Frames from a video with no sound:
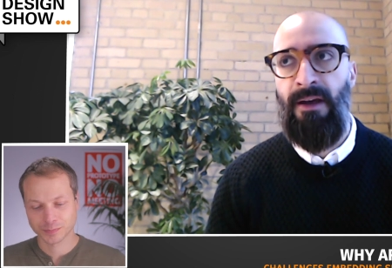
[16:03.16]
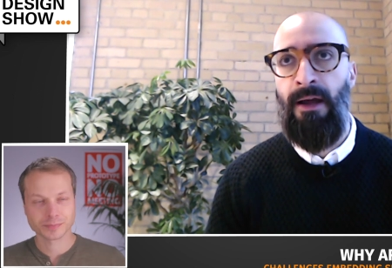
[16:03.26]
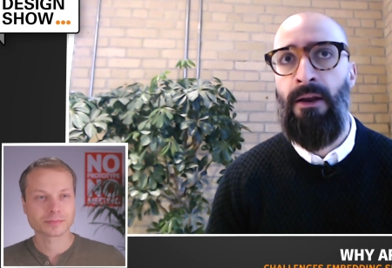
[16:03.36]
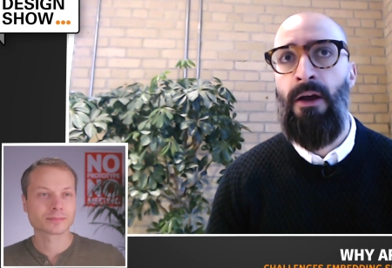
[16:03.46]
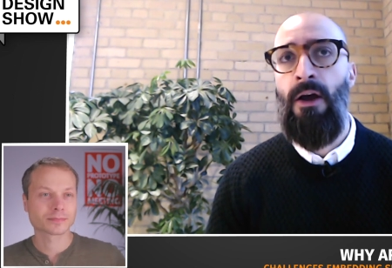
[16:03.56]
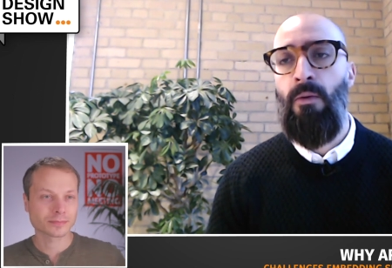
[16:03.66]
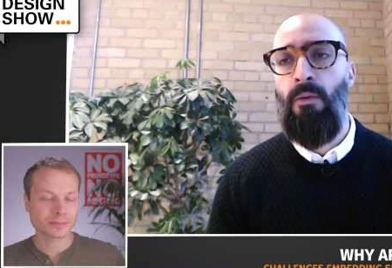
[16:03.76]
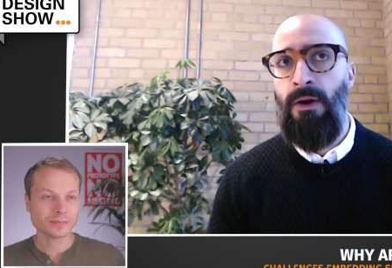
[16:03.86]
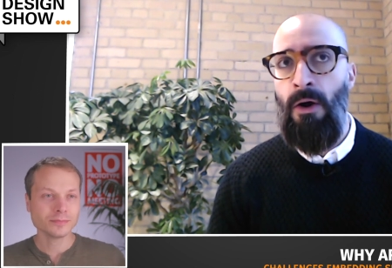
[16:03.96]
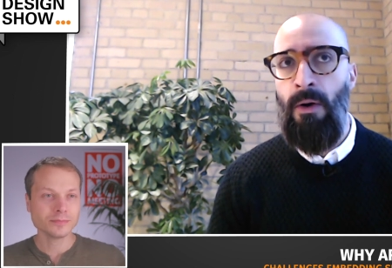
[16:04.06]
Speaker 1: and
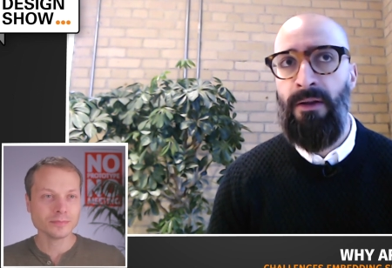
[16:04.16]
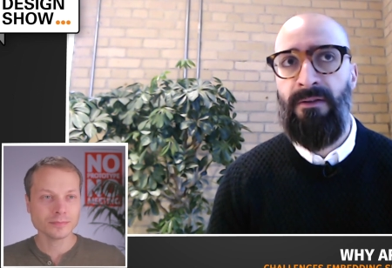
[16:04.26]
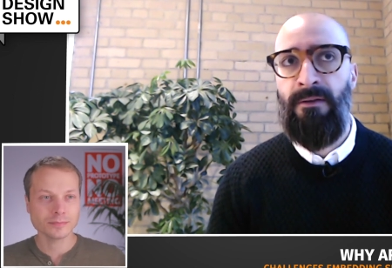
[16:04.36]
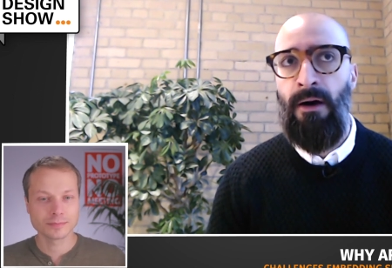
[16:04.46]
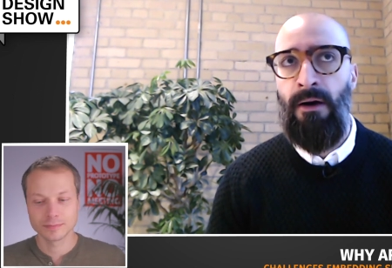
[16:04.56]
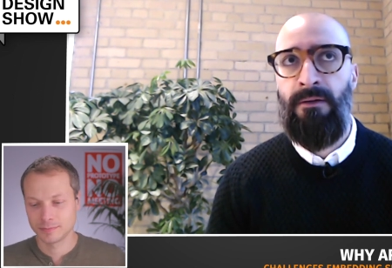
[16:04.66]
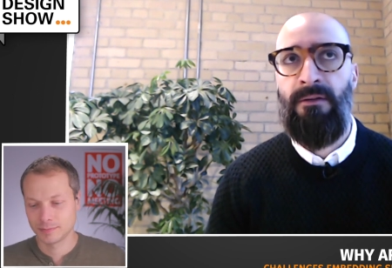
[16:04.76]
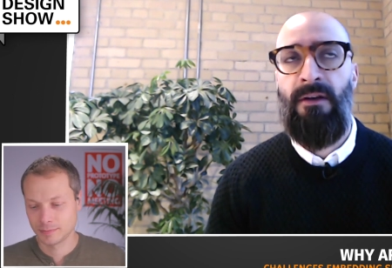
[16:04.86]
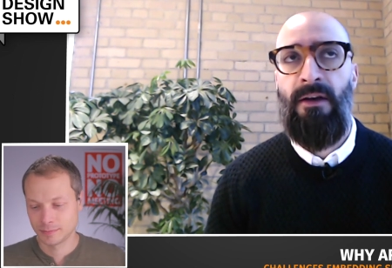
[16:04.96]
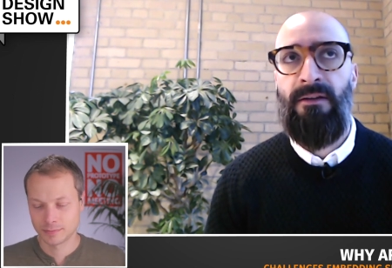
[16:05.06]
we know it's
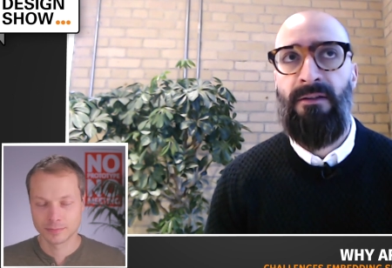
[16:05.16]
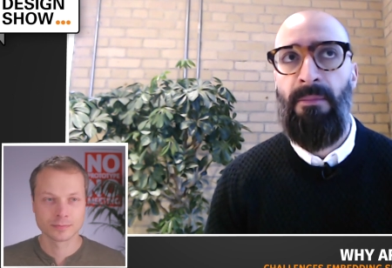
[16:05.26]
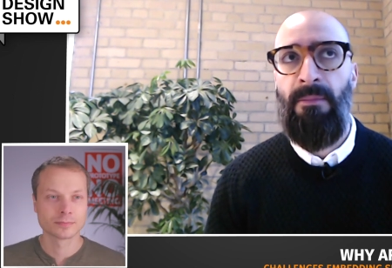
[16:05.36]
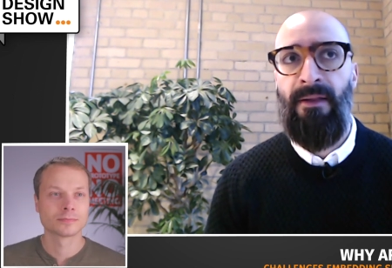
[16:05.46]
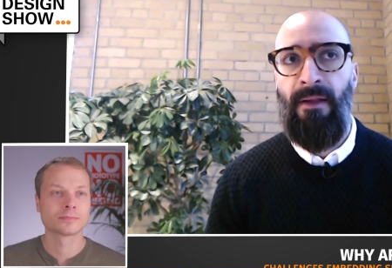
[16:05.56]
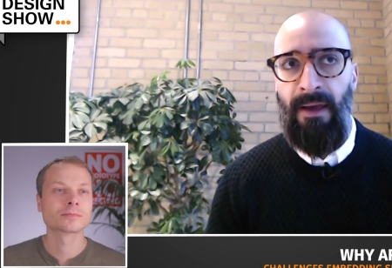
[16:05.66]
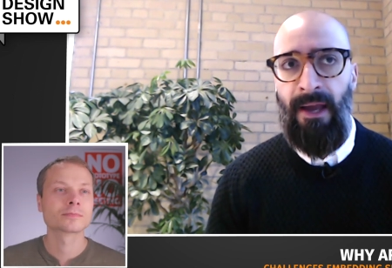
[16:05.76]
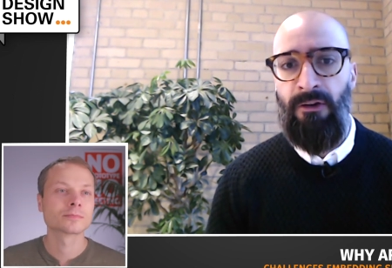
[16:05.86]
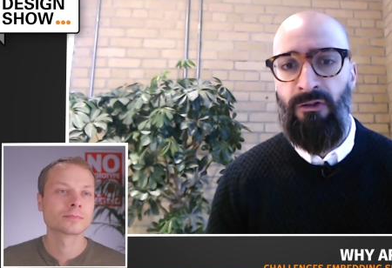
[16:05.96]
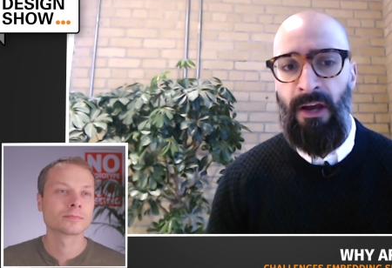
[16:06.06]
not something
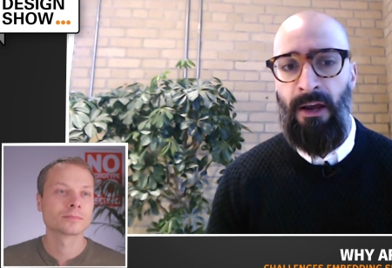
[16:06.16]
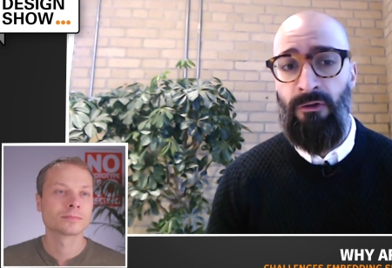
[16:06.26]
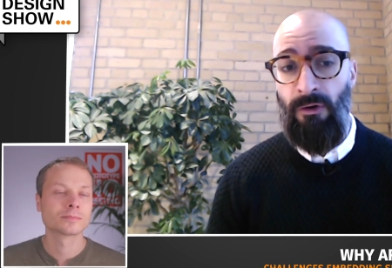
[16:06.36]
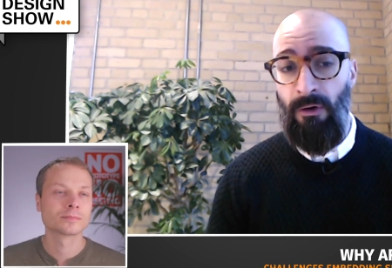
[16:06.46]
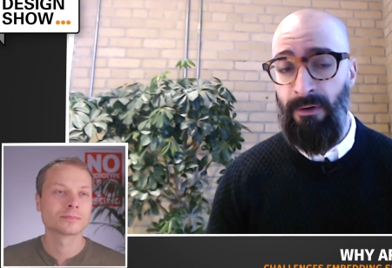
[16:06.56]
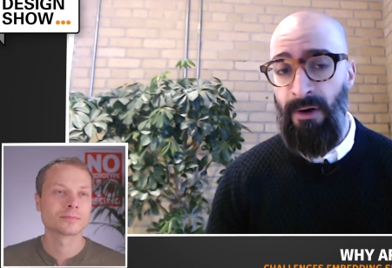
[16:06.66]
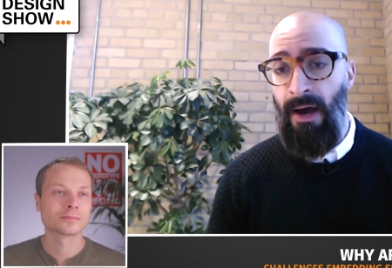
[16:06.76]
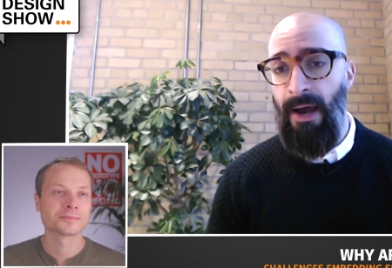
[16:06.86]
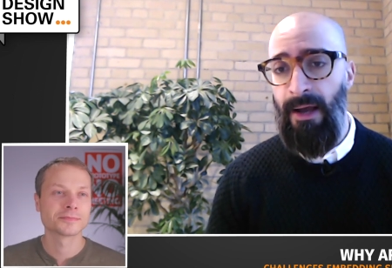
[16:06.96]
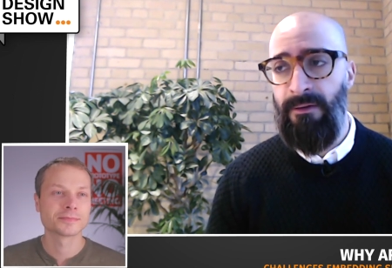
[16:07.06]
that, can change
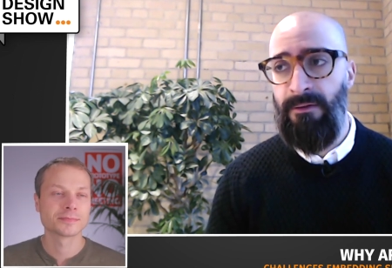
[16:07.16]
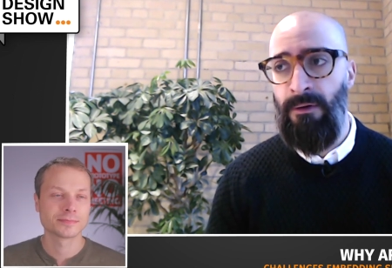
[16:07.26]
overnight.